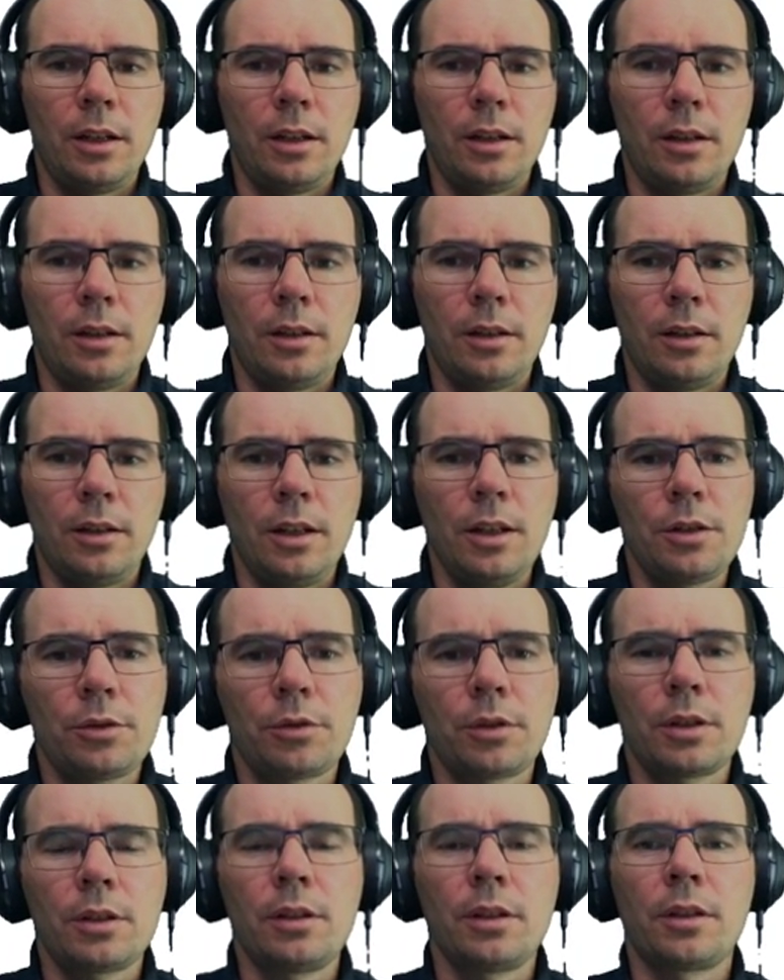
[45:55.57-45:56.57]

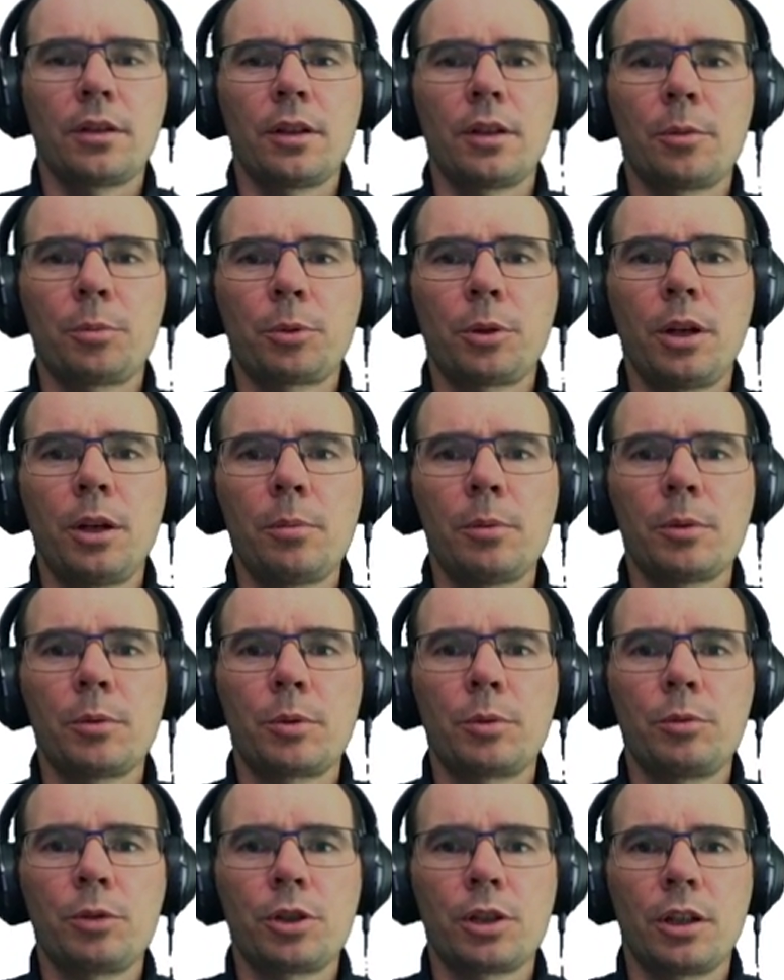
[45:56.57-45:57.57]
Interestingly, there are problems
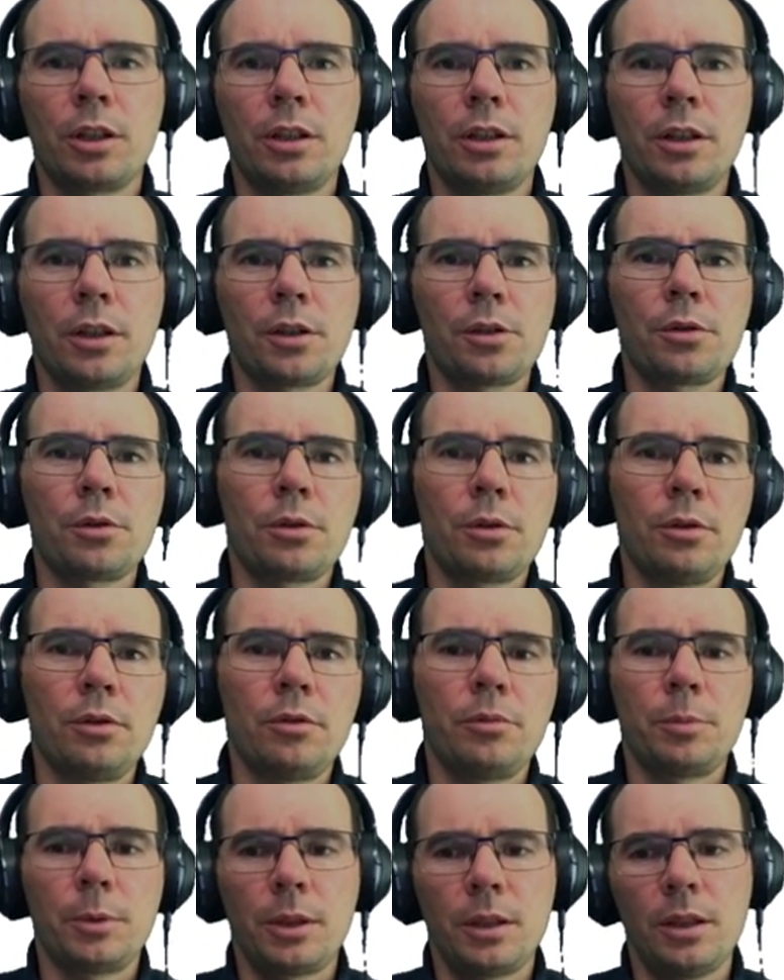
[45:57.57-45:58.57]
which are hard to solve
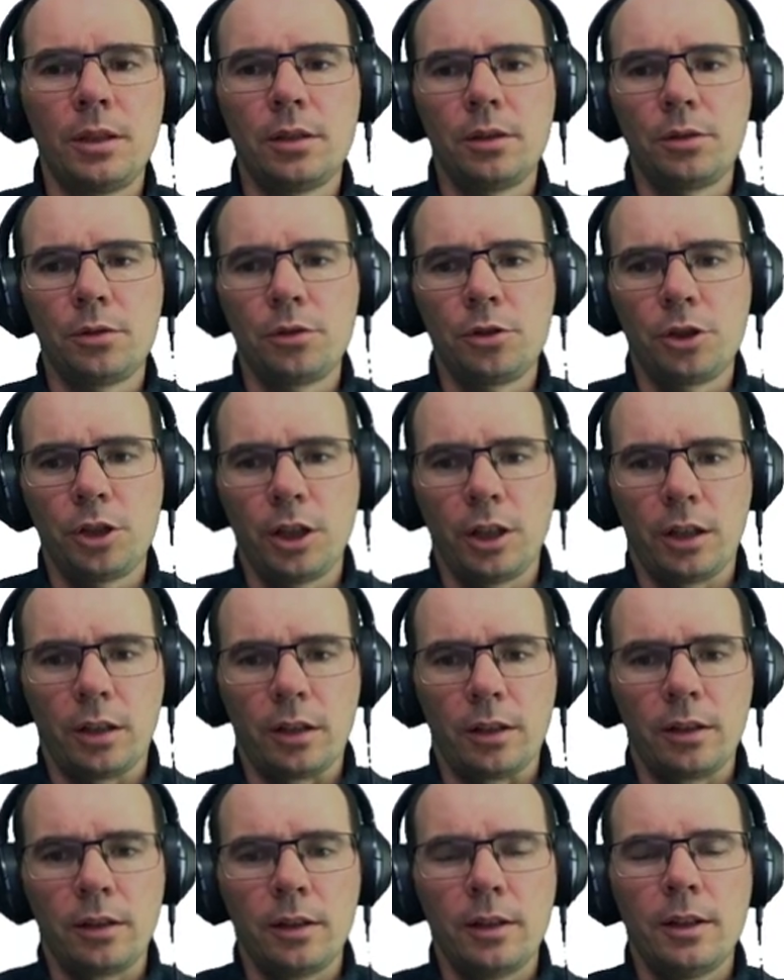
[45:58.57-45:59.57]
but easy to check.
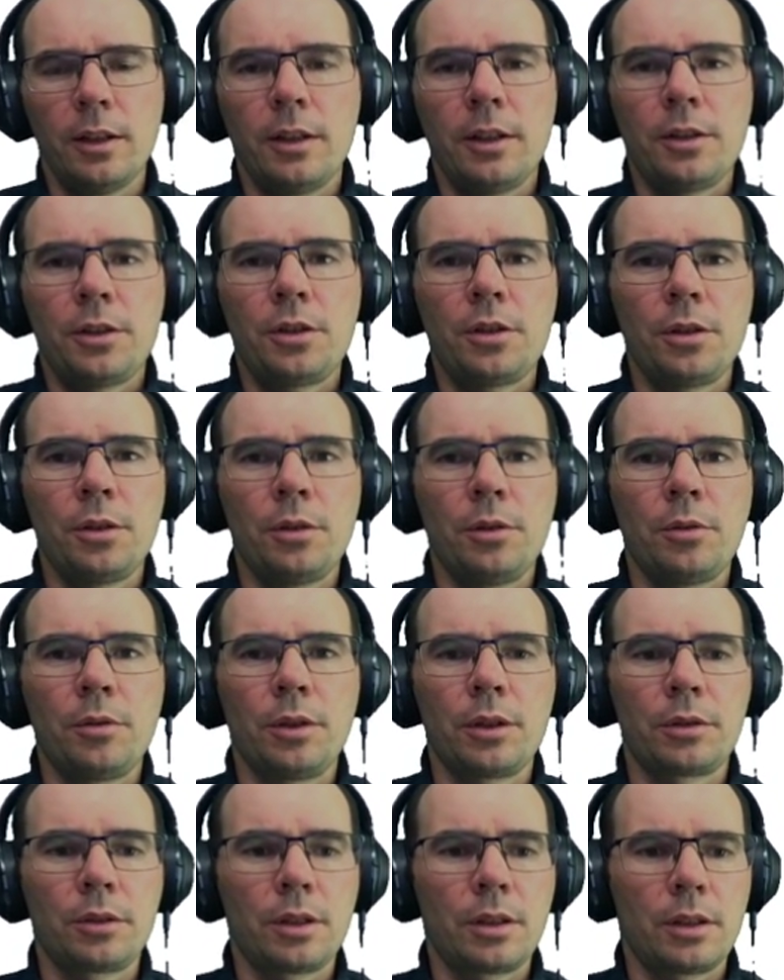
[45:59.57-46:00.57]
So there
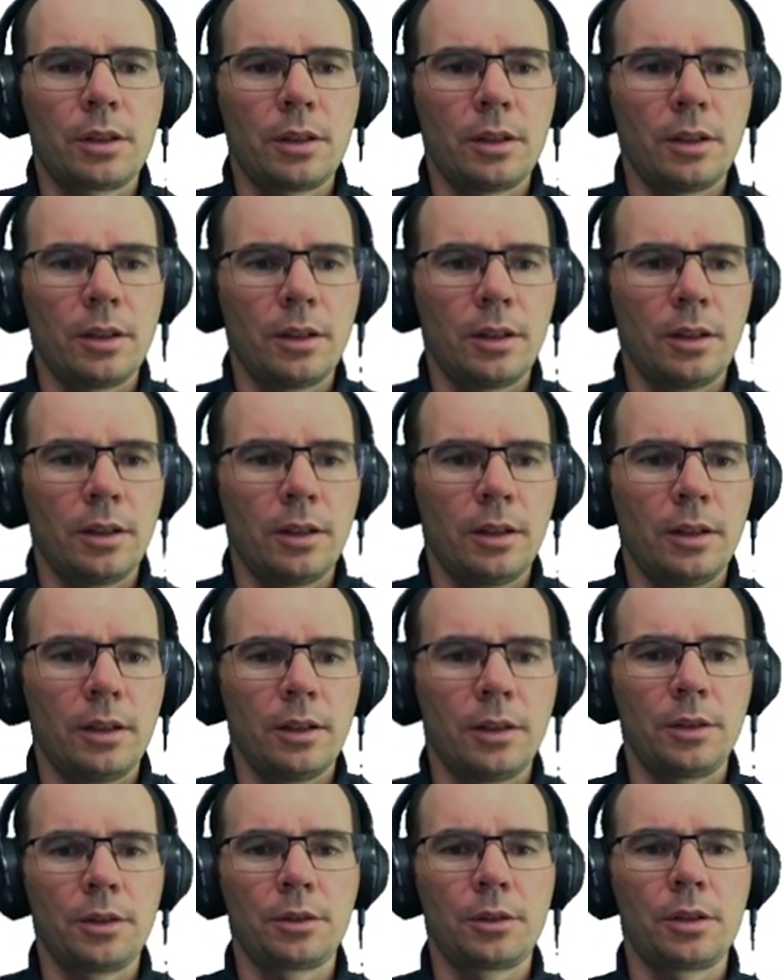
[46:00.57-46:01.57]
is
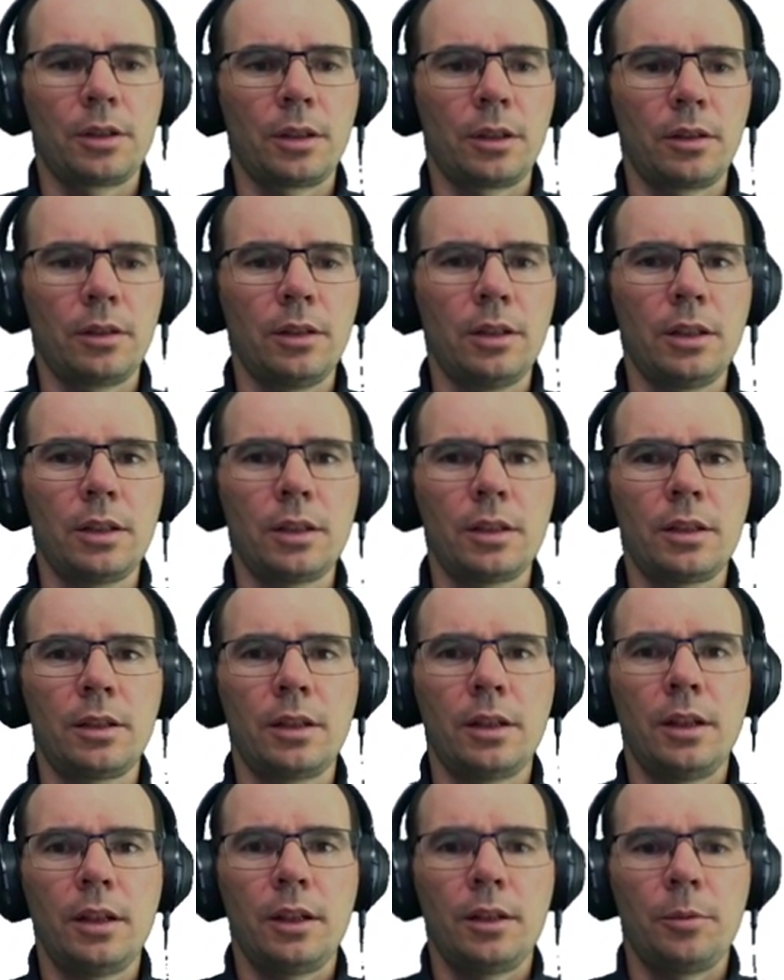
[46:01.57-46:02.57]
a class
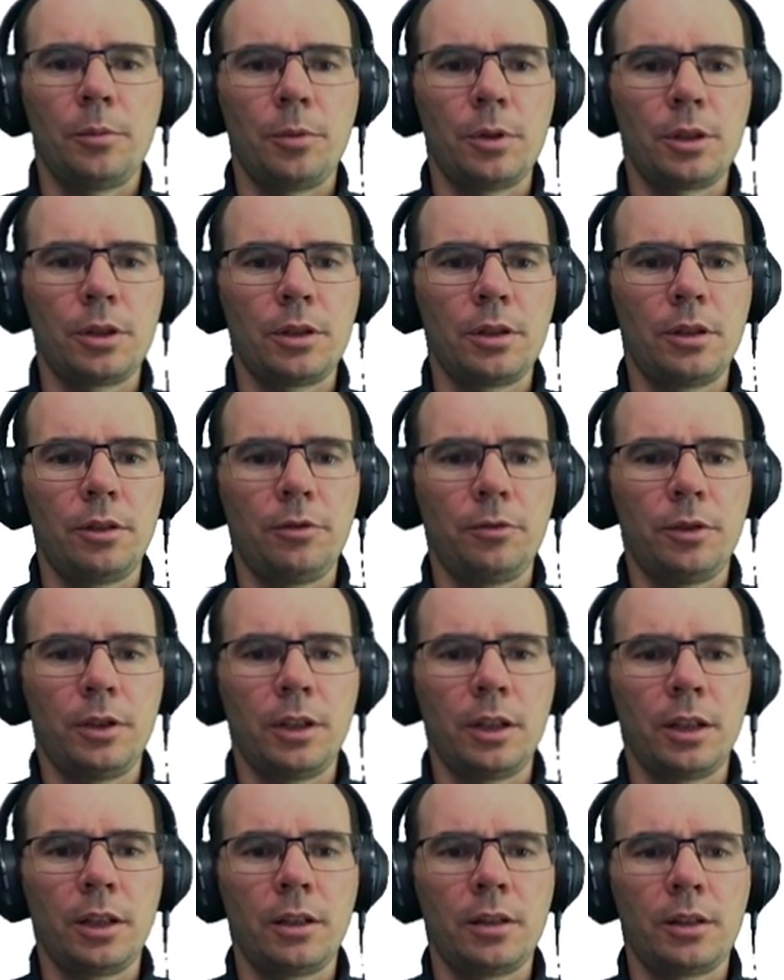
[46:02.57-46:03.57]
which is defined